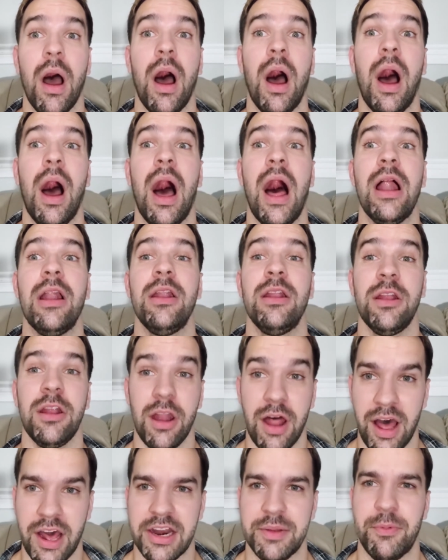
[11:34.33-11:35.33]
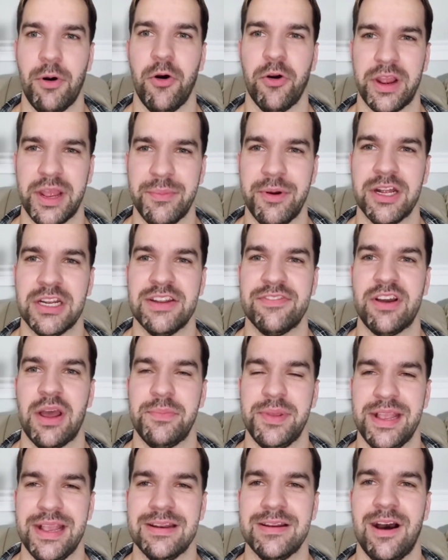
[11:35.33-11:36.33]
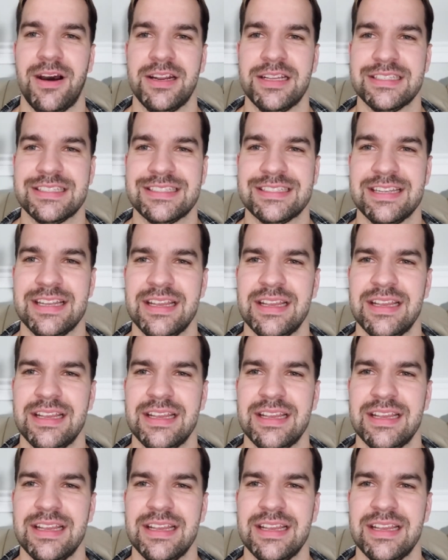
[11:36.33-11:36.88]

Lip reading: a lot of Pokemon, if I'm being honest.